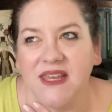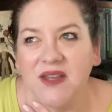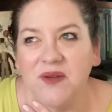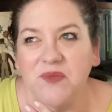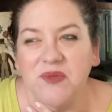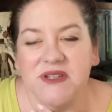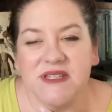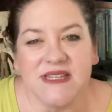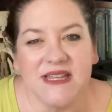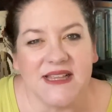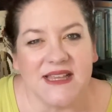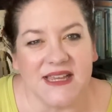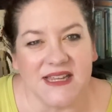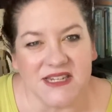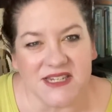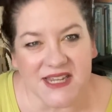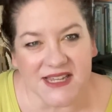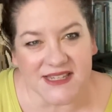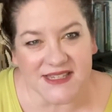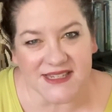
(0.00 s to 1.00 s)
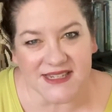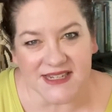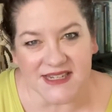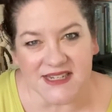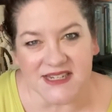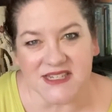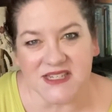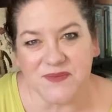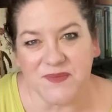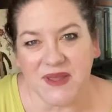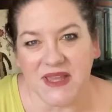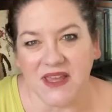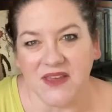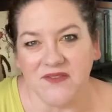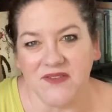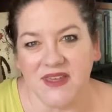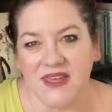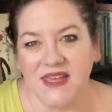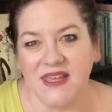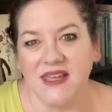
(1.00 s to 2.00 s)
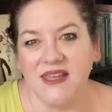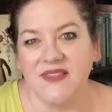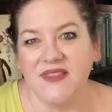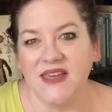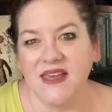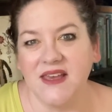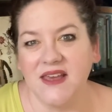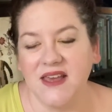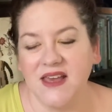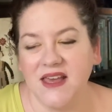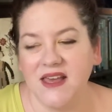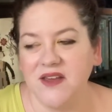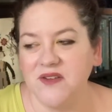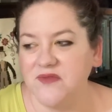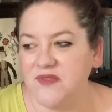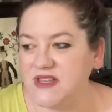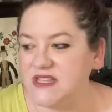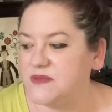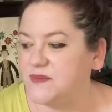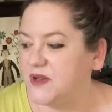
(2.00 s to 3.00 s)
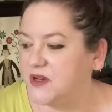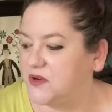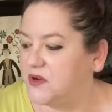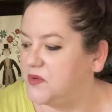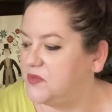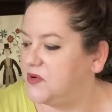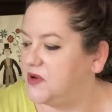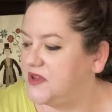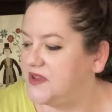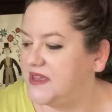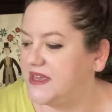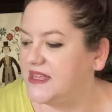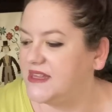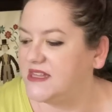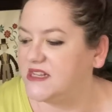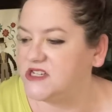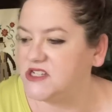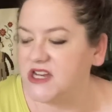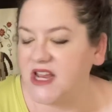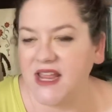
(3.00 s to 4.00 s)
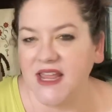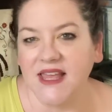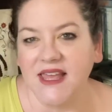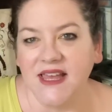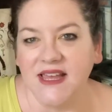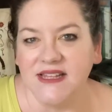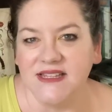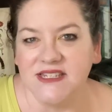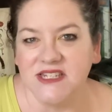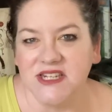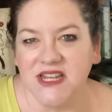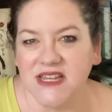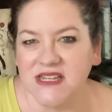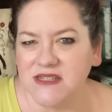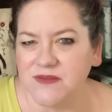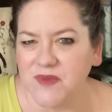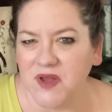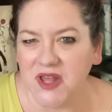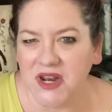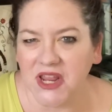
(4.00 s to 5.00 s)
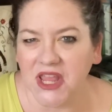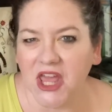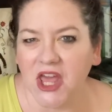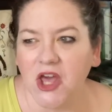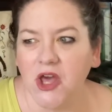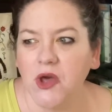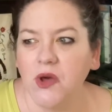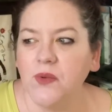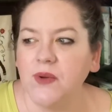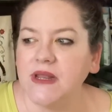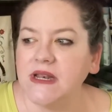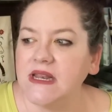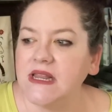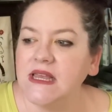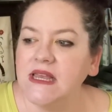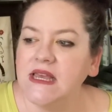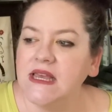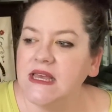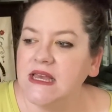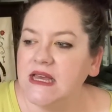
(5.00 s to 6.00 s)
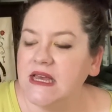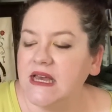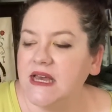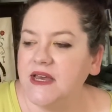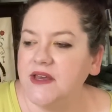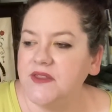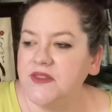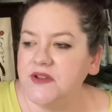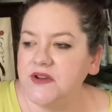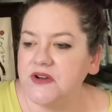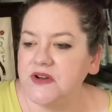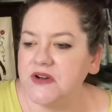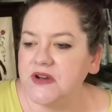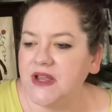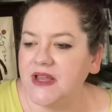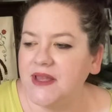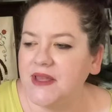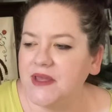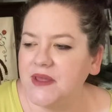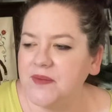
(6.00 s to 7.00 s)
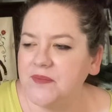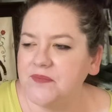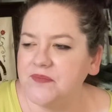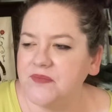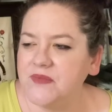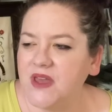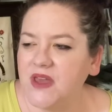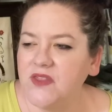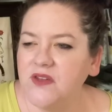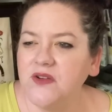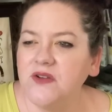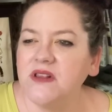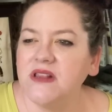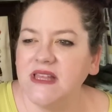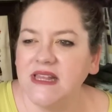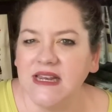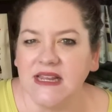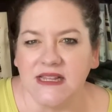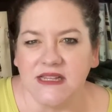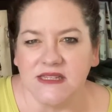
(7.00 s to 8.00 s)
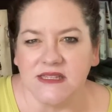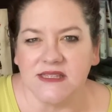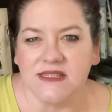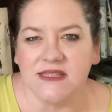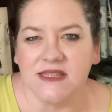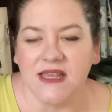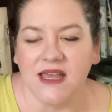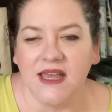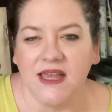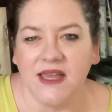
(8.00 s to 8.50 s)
Priscilla and Chelsea speak of it, the Facebook group where you can get the giant cuts. She has Monaco and other linens,